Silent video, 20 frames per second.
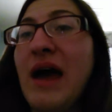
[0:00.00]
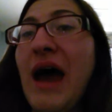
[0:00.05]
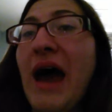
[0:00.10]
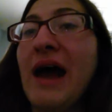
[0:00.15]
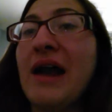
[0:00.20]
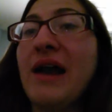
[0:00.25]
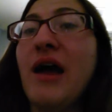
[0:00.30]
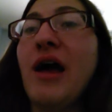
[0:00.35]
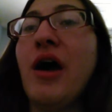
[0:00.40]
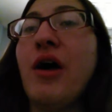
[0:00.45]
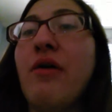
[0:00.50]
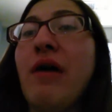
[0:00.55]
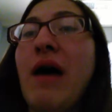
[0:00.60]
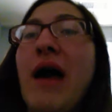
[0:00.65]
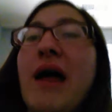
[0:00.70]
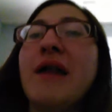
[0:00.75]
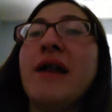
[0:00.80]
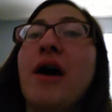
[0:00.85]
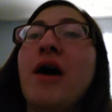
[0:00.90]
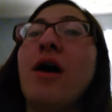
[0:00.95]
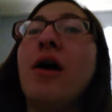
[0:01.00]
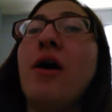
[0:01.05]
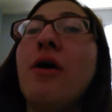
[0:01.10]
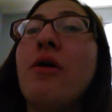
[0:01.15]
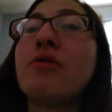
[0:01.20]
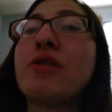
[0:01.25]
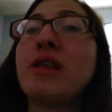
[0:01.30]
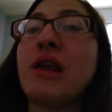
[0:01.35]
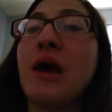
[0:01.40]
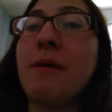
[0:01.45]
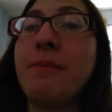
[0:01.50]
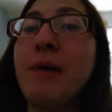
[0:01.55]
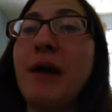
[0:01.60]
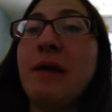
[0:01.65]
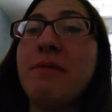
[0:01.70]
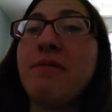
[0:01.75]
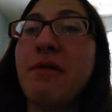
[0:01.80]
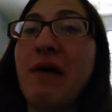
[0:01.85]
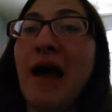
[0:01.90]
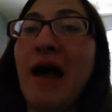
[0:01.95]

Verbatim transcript: I know, I know, some people